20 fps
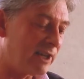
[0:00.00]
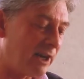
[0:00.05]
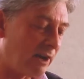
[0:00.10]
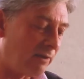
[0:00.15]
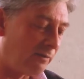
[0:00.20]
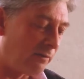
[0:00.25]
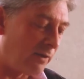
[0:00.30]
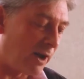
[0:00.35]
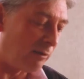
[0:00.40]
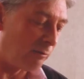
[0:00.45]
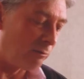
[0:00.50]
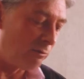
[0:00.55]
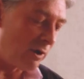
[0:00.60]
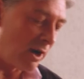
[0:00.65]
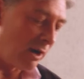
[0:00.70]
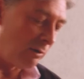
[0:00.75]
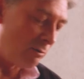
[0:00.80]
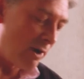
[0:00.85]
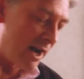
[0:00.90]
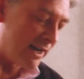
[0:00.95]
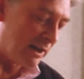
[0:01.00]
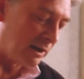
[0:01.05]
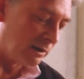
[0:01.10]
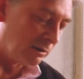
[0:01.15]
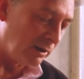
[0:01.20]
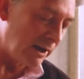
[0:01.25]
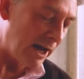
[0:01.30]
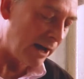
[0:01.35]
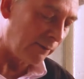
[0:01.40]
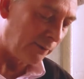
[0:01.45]
we need to see
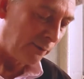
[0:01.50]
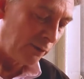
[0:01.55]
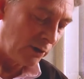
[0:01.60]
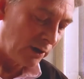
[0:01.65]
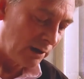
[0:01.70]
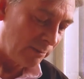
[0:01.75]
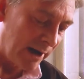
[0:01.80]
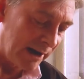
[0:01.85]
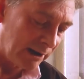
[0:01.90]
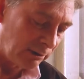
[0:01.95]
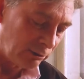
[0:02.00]
a radical and